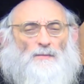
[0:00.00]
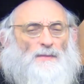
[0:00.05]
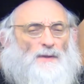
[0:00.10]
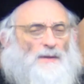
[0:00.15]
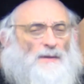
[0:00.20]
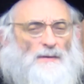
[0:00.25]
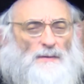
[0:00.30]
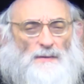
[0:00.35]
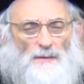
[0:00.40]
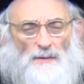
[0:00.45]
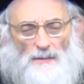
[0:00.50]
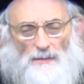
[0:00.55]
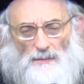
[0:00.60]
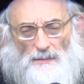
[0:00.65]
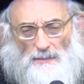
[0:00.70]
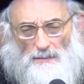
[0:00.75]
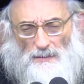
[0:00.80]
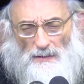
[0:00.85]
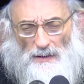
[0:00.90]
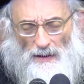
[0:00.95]
means
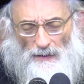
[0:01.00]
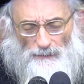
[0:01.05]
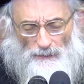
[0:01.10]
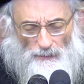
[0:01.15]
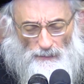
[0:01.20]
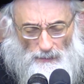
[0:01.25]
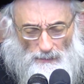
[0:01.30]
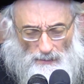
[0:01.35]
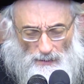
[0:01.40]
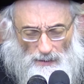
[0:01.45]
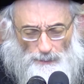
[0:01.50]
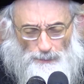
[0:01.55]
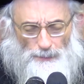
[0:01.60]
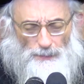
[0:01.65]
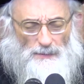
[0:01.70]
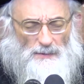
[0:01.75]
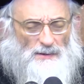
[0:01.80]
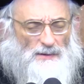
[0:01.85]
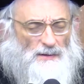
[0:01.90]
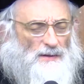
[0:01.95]
to have grown up
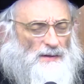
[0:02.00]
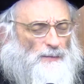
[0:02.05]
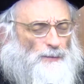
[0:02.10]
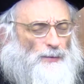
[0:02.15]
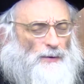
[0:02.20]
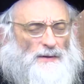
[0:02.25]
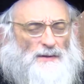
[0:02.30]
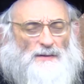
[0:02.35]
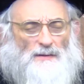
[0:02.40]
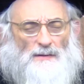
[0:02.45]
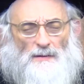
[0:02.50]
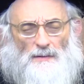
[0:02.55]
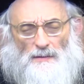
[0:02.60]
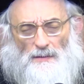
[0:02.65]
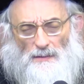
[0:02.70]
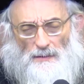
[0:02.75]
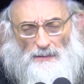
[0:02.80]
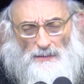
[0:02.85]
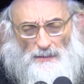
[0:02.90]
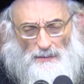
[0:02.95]
in the city of Boston
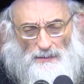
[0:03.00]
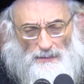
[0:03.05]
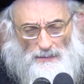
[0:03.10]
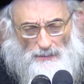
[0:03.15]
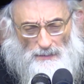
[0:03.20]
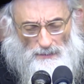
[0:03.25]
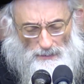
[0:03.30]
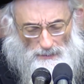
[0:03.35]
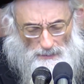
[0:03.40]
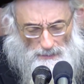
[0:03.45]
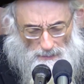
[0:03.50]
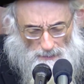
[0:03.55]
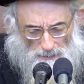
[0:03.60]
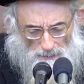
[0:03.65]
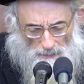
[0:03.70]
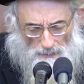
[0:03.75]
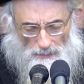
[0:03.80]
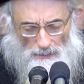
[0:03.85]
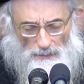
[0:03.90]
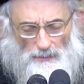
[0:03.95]

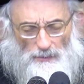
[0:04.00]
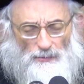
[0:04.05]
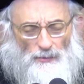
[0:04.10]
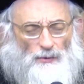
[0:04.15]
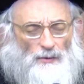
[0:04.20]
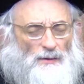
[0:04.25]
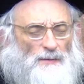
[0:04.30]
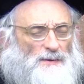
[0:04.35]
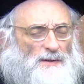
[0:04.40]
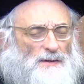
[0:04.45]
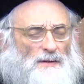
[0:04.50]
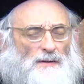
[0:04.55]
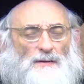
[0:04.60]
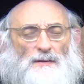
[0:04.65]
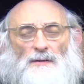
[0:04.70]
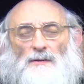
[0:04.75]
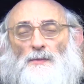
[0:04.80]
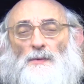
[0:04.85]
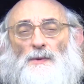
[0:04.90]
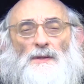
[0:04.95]
in the
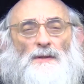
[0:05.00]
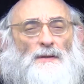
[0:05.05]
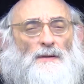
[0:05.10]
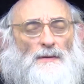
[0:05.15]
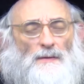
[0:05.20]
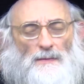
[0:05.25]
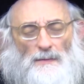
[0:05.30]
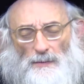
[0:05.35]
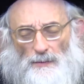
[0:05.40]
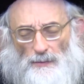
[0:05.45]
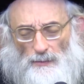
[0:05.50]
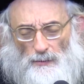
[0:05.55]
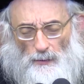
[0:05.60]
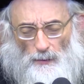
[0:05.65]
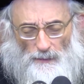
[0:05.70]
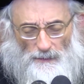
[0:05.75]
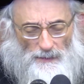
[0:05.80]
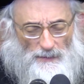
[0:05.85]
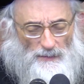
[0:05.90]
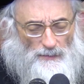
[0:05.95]
circumstances we did.
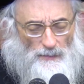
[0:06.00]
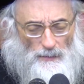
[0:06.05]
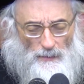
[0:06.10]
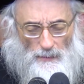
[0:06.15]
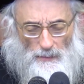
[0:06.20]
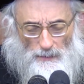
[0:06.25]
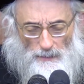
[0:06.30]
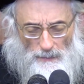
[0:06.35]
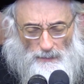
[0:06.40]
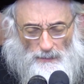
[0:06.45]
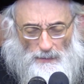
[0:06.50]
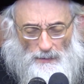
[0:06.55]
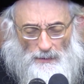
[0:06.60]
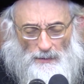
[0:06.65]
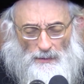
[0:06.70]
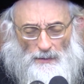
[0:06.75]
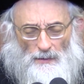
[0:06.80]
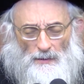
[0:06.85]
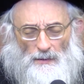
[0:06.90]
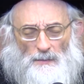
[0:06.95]
Two of us knew.
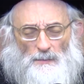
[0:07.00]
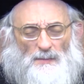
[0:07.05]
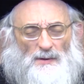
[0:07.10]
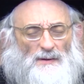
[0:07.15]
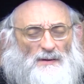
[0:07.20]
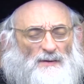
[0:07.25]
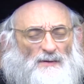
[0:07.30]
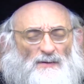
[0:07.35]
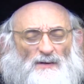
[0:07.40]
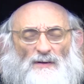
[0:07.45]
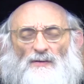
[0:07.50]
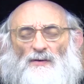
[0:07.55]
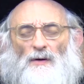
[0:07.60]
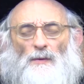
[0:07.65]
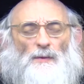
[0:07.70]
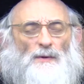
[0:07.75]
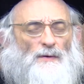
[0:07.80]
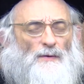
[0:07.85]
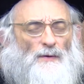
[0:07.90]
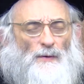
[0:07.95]
But to see
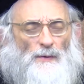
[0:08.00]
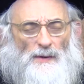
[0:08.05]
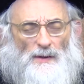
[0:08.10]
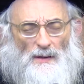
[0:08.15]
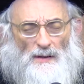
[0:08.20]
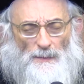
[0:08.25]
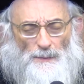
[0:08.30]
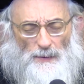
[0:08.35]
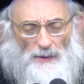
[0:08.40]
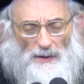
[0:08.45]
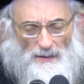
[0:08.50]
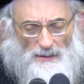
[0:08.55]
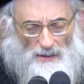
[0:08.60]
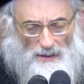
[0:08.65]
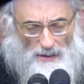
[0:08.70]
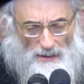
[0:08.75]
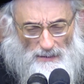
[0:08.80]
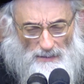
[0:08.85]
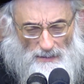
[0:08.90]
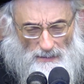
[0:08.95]
someone growing up like
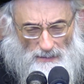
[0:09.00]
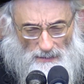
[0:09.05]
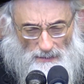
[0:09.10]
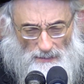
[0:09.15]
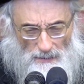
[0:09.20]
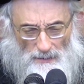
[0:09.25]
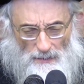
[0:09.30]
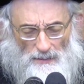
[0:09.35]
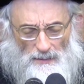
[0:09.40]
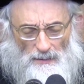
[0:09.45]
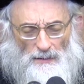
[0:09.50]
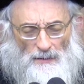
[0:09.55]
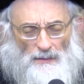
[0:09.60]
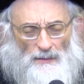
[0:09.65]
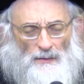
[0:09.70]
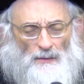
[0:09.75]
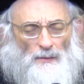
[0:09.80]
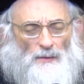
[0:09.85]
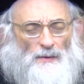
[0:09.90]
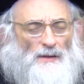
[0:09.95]
that,
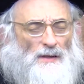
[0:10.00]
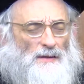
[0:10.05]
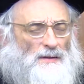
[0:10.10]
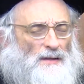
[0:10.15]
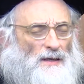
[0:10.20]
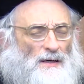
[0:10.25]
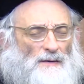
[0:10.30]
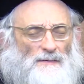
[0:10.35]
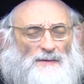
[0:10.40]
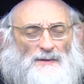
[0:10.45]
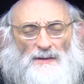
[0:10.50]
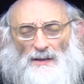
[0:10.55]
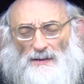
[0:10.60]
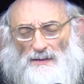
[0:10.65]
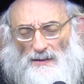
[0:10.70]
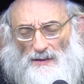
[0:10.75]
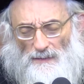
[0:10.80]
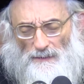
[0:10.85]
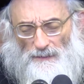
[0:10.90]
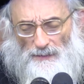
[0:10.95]
with that Taras
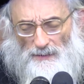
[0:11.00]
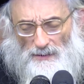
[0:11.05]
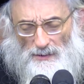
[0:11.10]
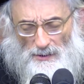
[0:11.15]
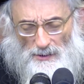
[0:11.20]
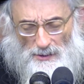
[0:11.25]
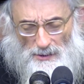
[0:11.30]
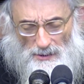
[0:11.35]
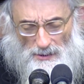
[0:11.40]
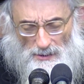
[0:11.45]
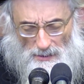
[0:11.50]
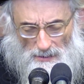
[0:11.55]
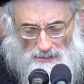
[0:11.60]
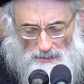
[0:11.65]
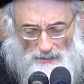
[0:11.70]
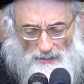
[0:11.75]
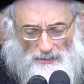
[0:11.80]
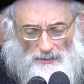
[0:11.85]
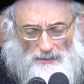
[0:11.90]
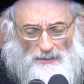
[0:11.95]
HaNefesh,
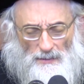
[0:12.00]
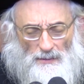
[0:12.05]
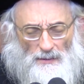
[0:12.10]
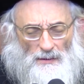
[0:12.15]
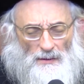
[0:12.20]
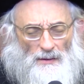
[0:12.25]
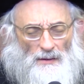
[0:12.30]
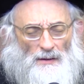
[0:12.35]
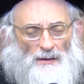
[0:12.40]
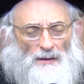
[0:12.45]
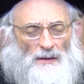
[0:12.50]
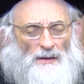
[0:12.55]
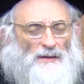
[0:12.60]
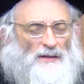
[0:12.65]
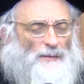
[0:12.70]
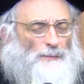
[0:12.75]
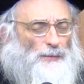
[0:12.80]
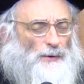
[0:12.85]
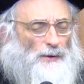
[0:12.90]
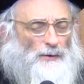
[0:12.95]

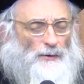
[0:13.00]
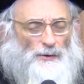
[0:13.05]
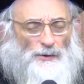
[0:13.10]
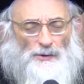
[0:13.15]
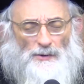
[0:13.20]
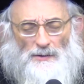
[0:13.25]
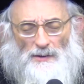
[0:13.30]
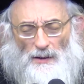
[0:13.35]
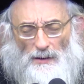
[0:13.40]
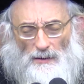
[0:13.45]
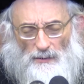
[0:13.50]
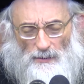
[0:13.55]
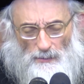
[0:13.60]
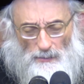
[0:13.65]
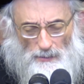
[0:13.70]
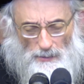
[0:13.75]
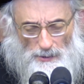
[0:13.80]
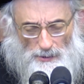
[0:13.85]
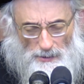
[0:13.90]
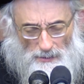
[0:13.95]
that Bakoshes
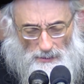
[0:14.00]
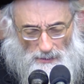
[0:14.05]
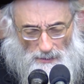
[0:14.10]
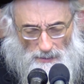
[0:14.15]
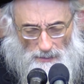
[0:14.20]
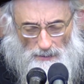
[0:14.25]
HaKadusha,